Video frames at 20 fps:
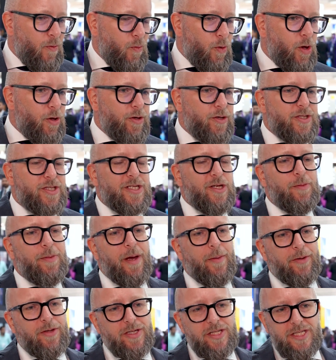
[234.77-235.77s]
Will you still
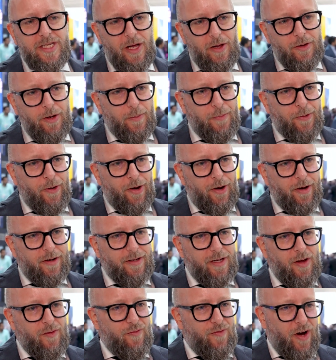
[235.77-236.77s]
be able to sell your
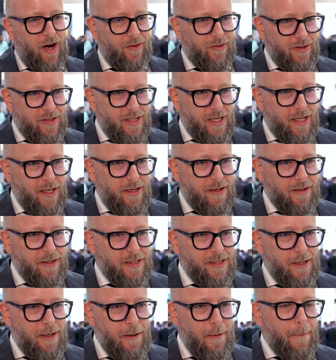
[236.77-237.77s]
product in 5 to 10
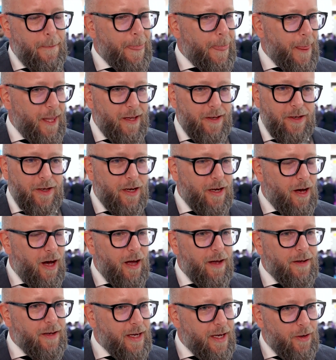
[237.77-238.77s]
years? You
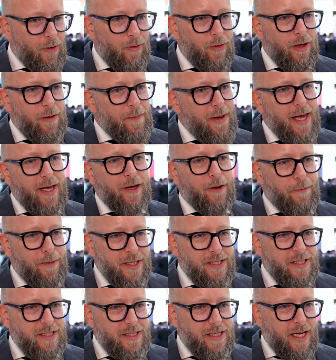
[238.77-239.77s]
can only make your
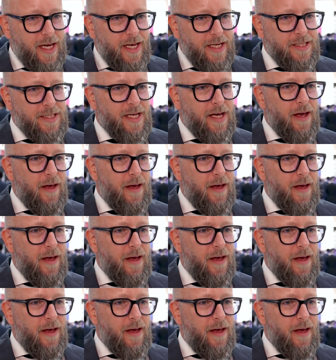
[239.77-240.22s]
business case